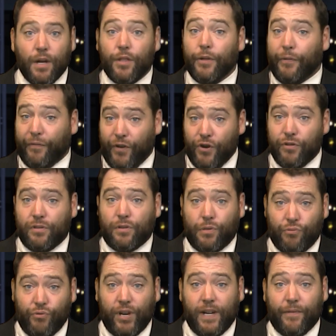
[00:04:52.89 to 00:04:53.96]
The first
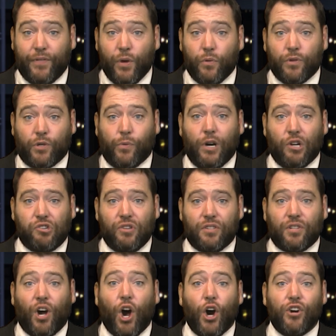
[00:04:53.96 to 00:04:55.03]
three of those
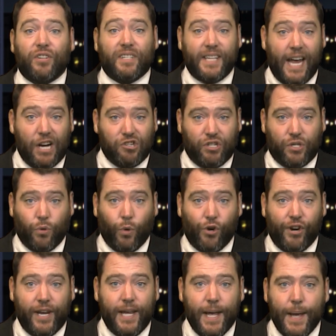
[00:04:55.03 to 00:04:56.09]
questions are
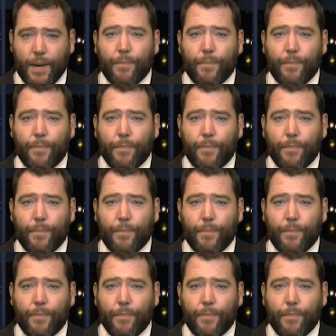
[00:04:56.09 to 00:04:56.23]
statutory,